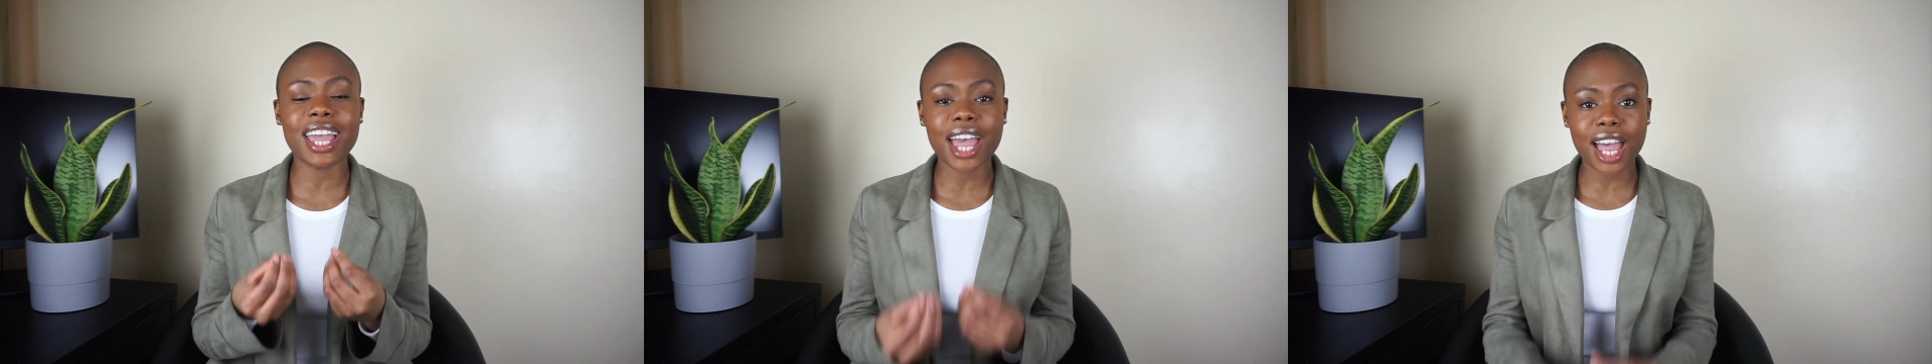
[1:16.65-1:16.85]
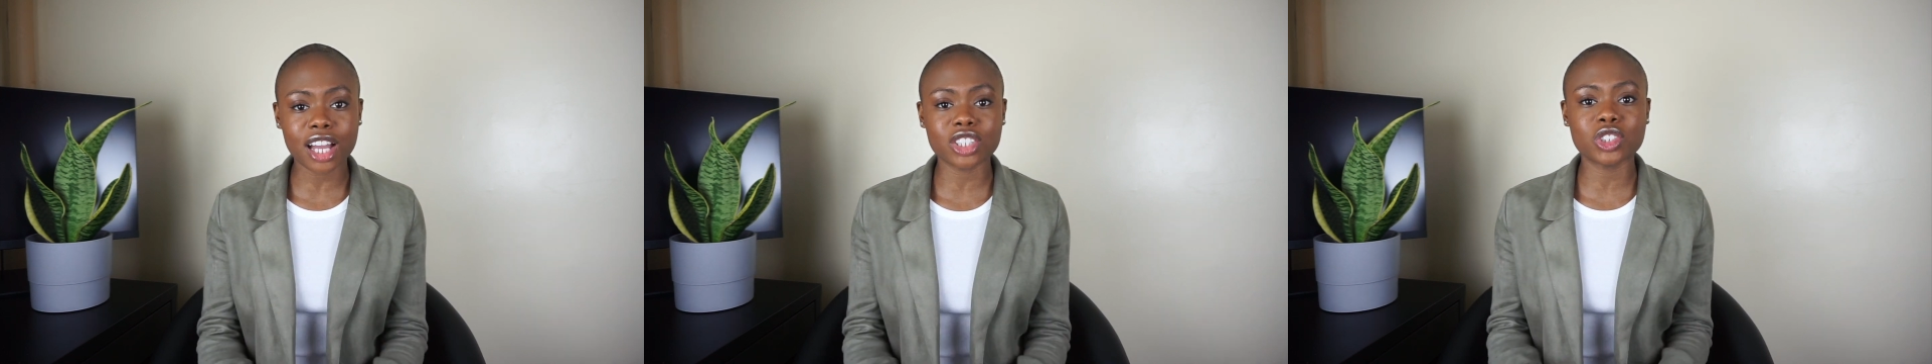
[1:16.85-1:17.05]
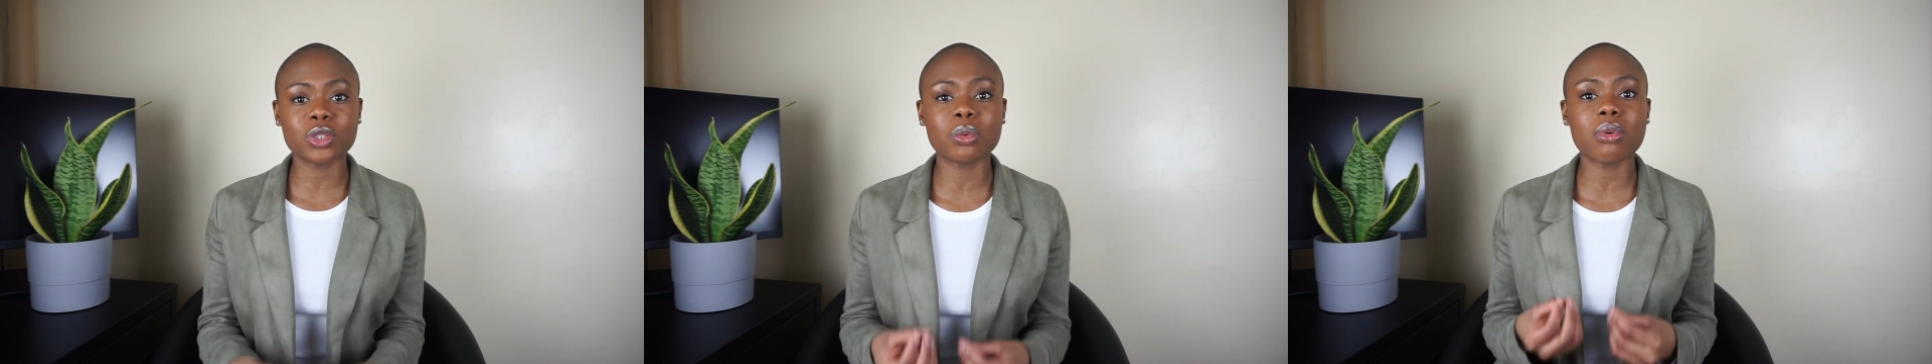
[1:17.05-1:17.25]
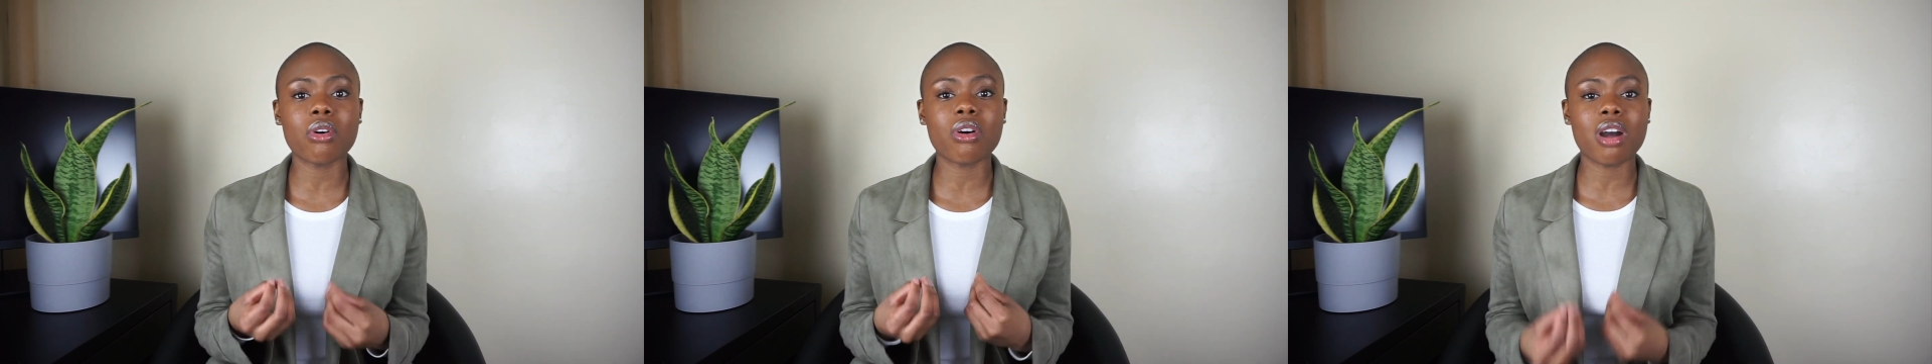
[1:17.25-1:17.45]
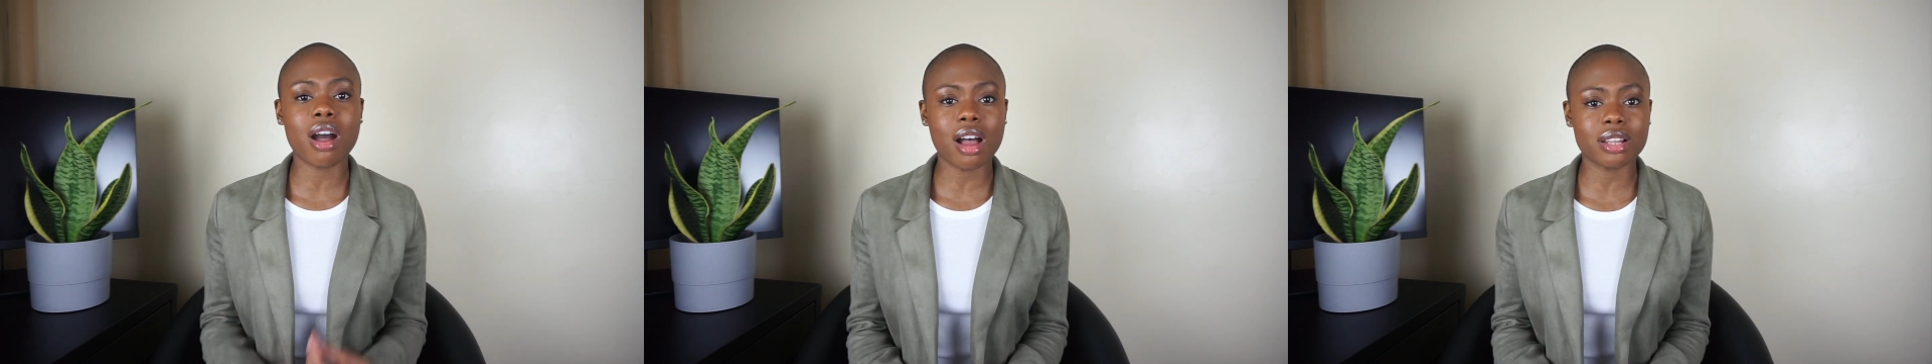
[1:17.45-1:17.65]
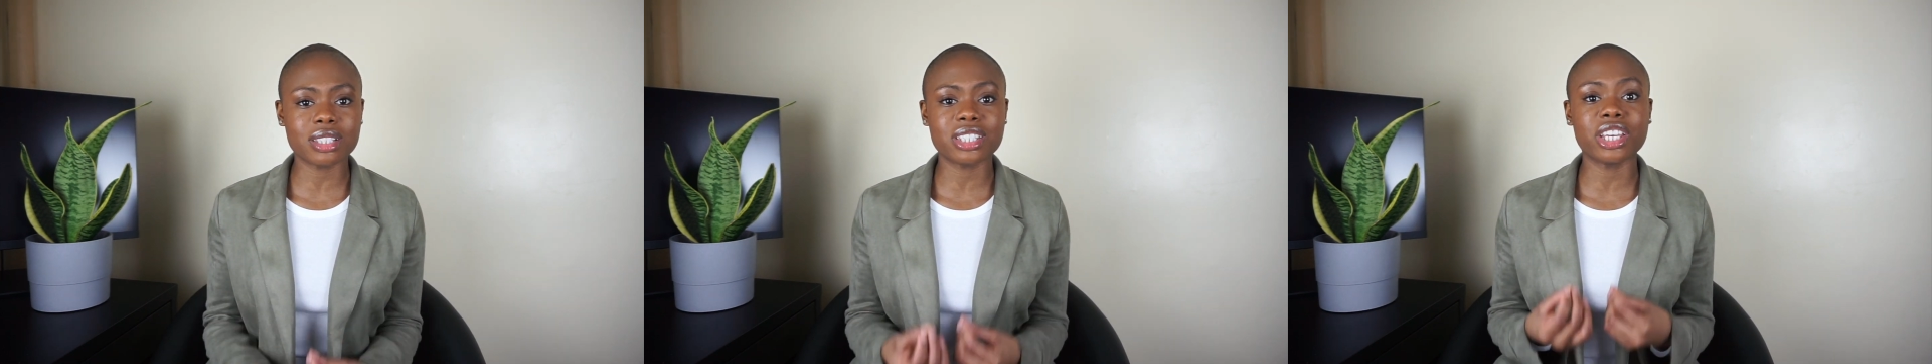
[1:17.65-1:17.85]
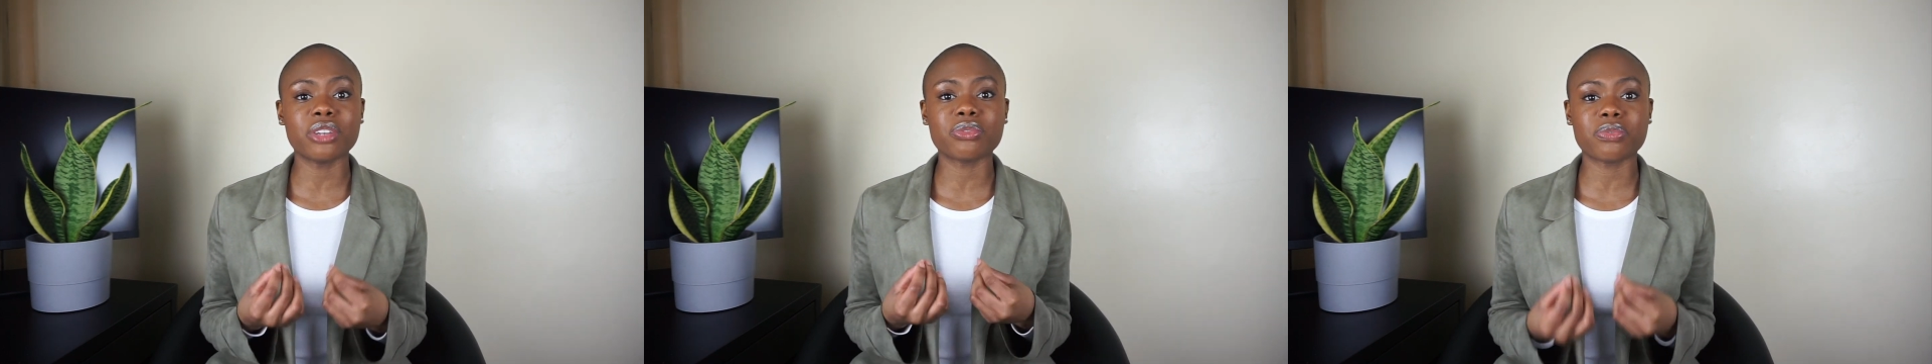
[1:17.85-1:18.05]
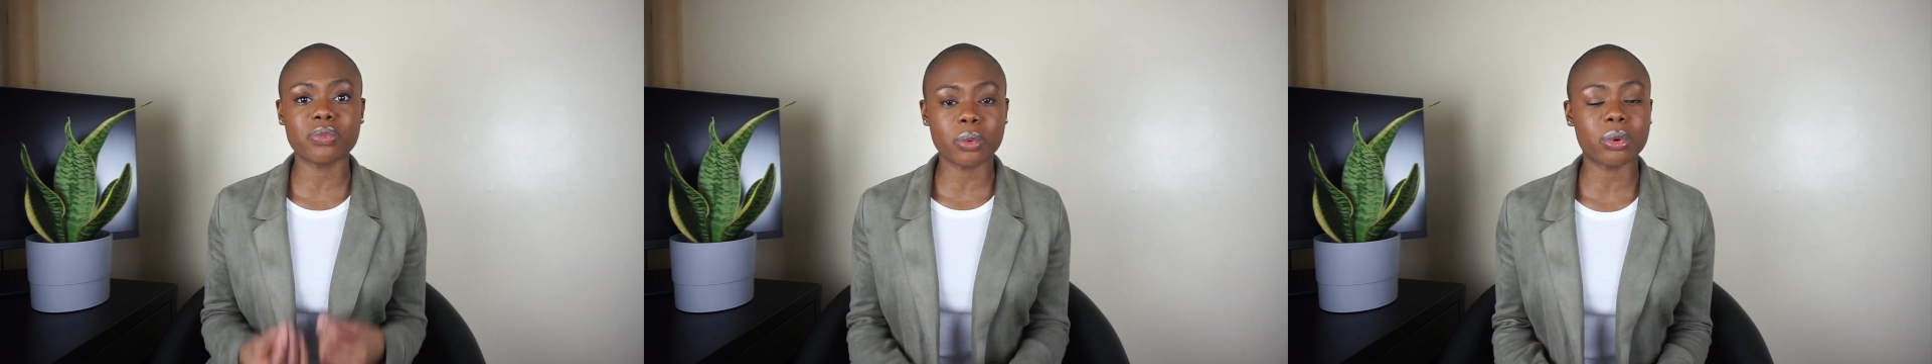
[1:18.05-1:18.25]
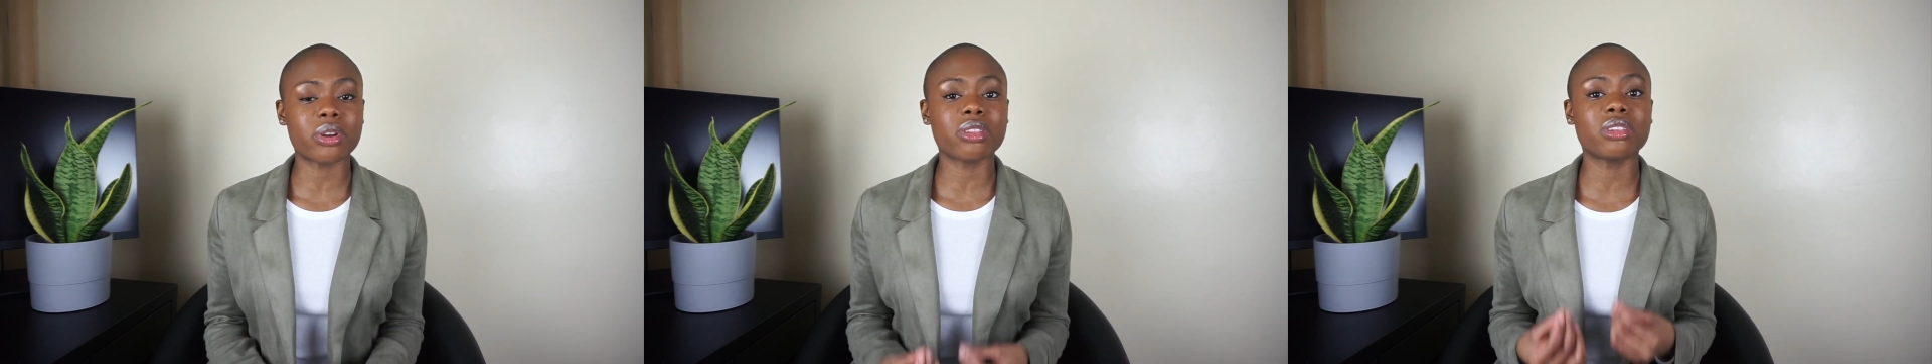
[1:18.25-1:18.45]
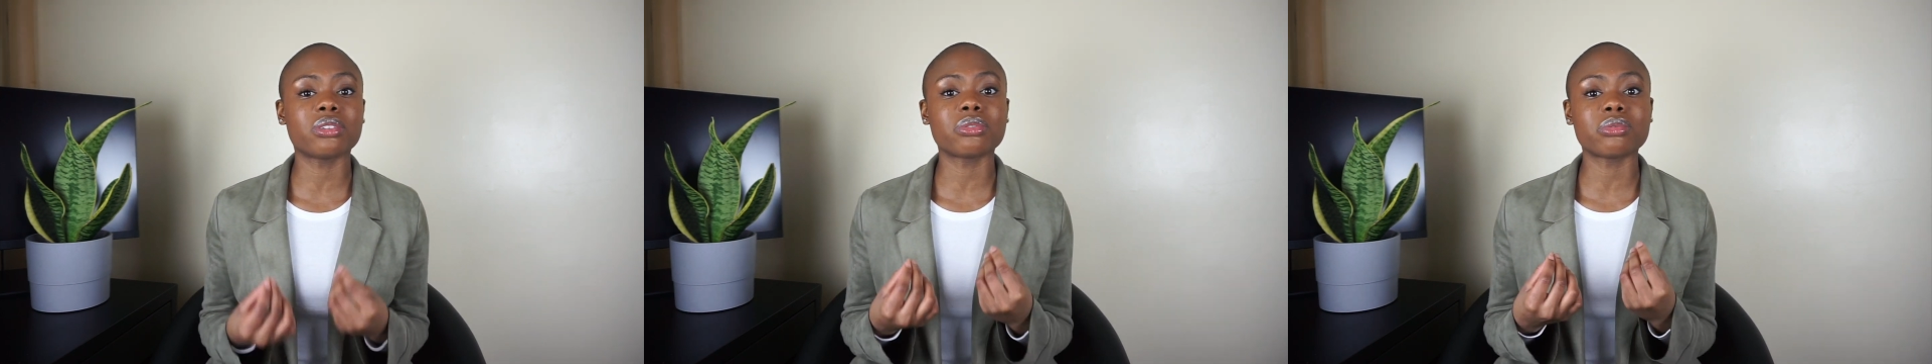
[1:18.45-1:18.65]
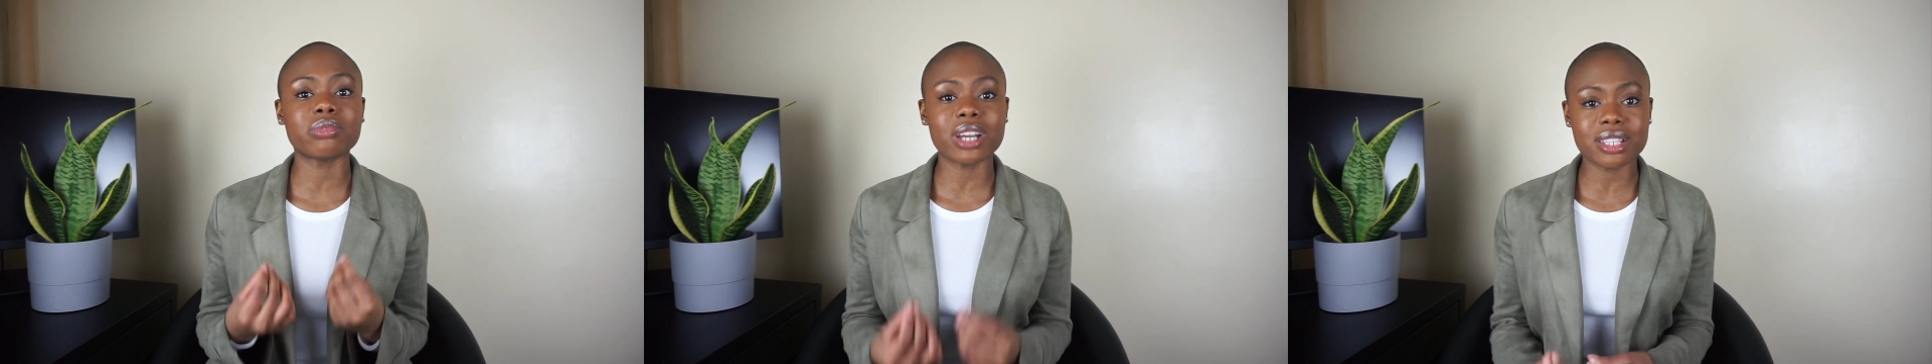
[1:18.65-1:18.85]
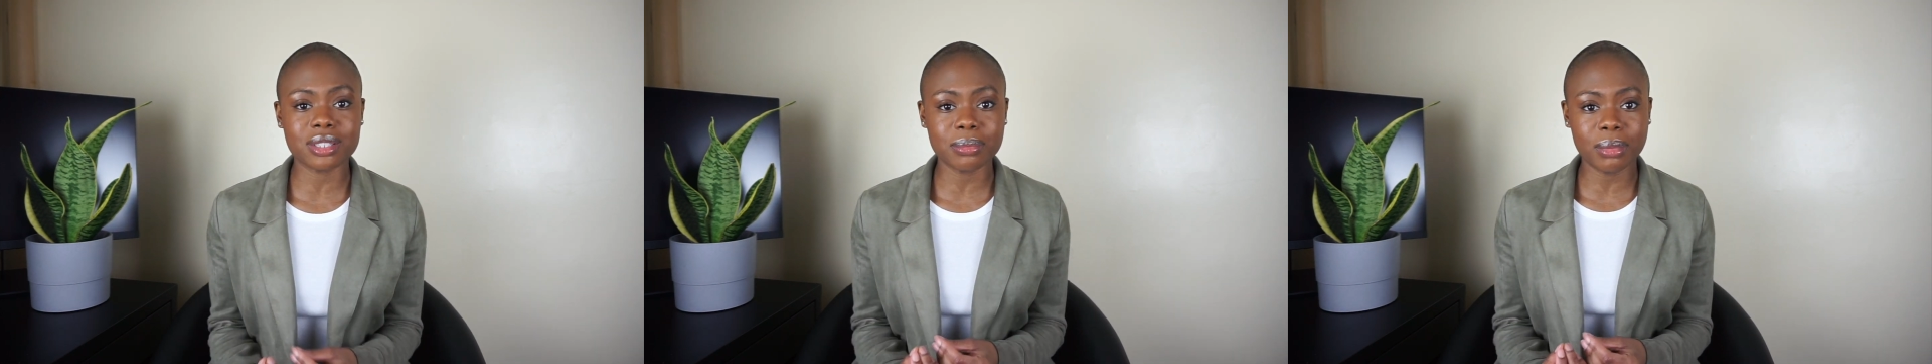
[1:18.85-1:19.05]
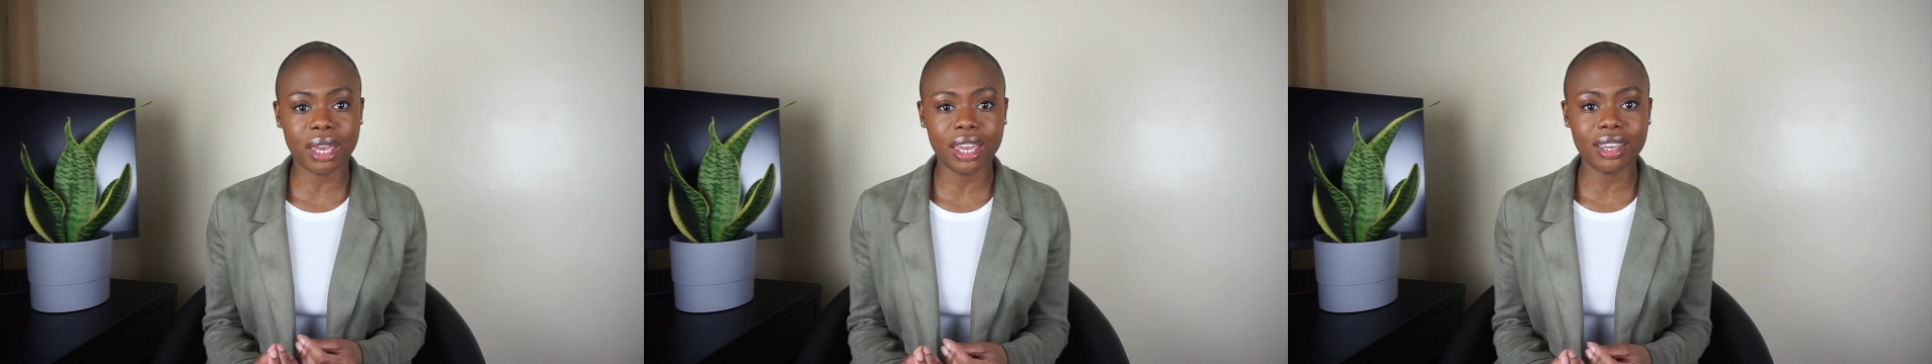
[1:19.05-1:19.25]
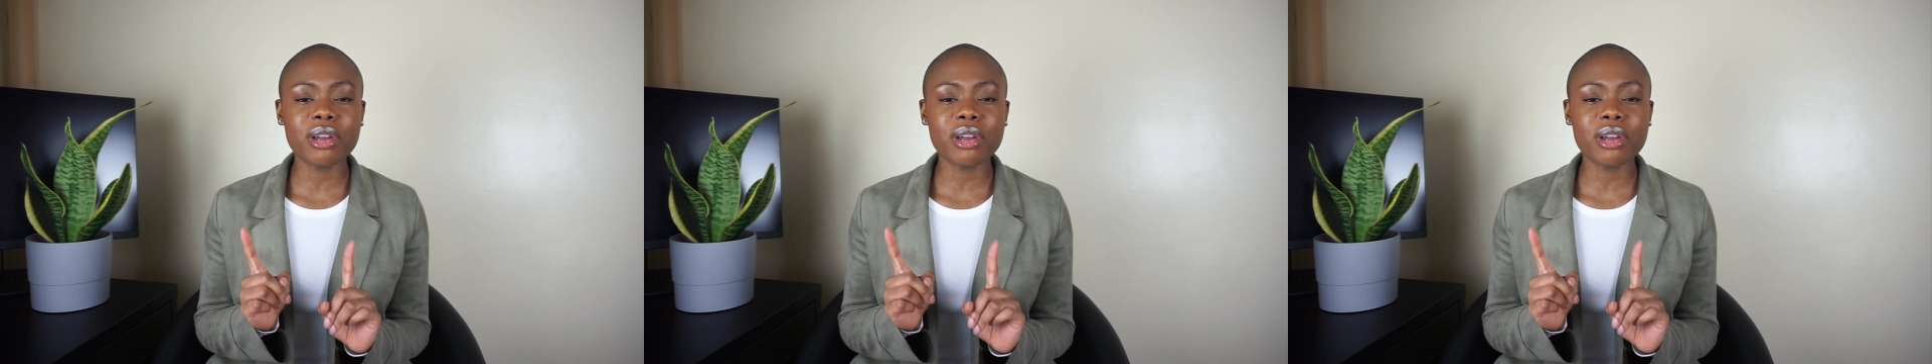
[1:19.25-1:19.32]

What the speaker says: actual content for their resume.